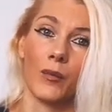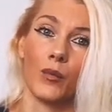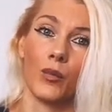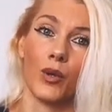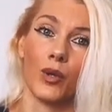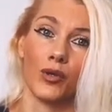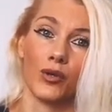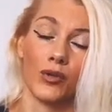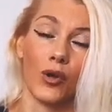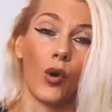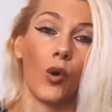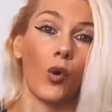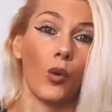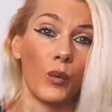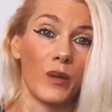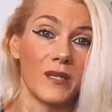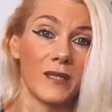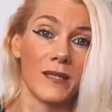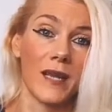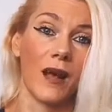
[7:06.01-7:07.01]
will
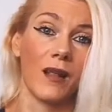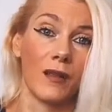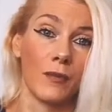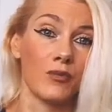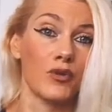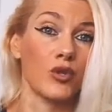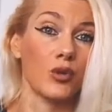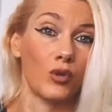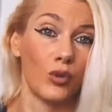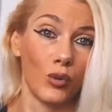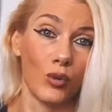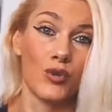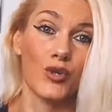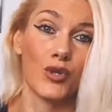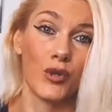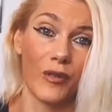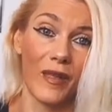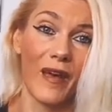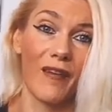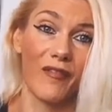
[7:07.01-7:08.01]
always tell them to go
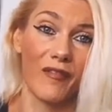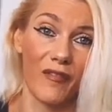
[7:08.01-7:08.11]
to that